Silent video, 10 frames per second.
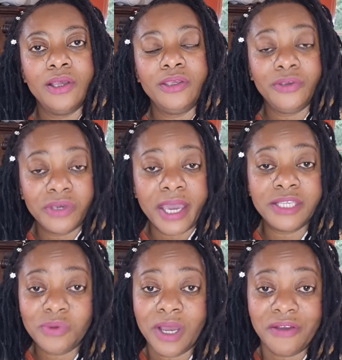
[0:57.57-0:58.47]
you
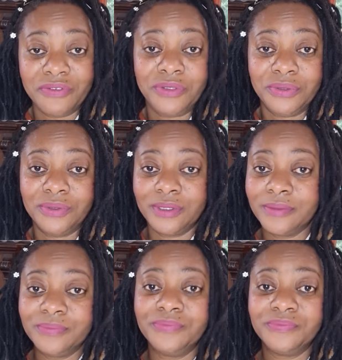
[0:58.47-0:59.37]
guys will have to
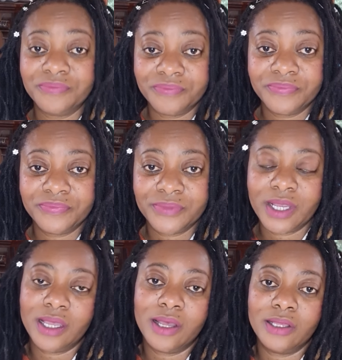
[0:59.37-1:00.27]

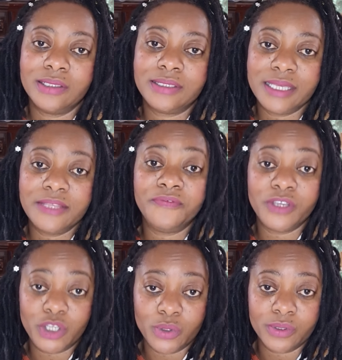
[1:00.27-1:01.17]
see the
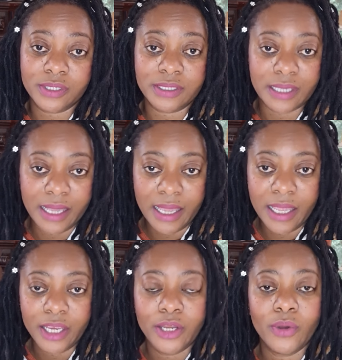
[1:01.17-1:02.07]
videos,
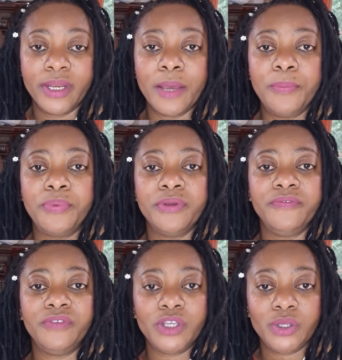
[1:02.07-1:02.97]
you know, either
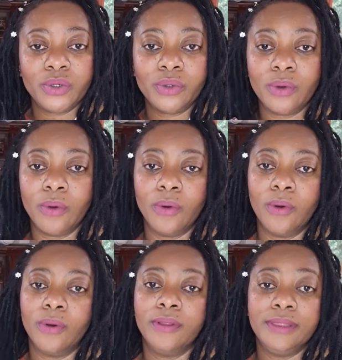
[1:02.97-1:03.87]
pre-video or